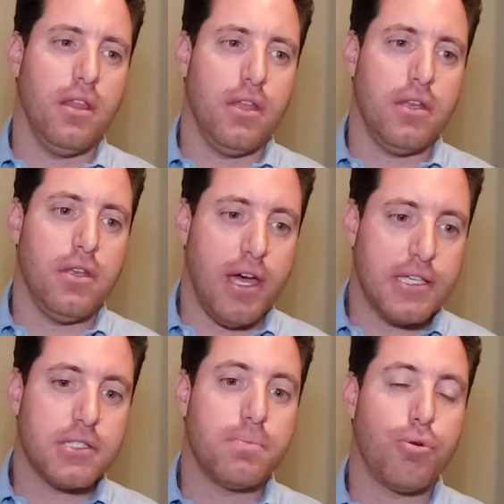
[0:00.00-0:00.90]

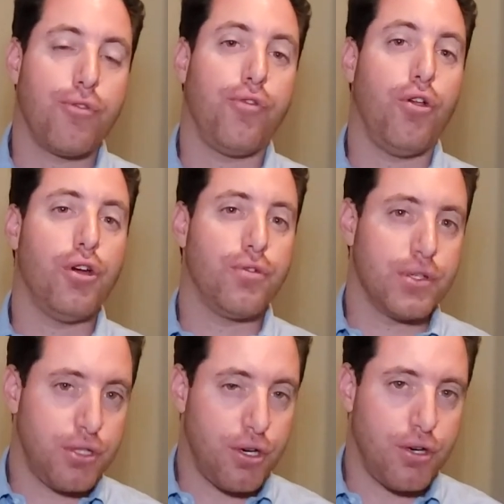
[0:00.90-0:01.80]
nice portfolio
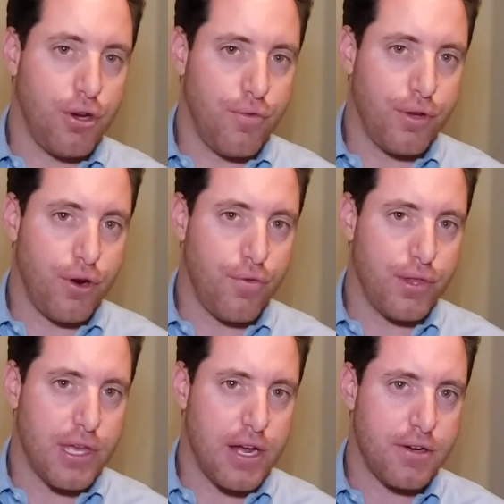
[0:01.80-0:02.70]
return over
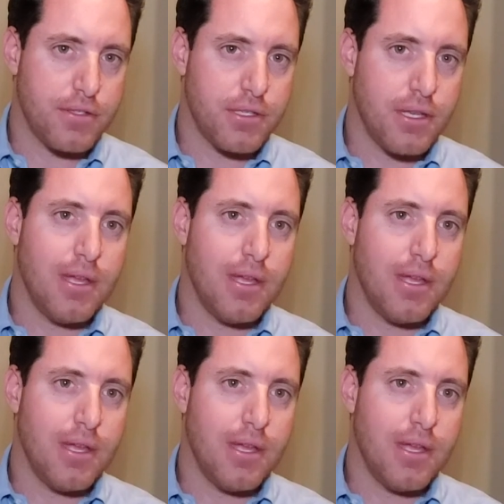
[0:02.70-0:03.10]
the years,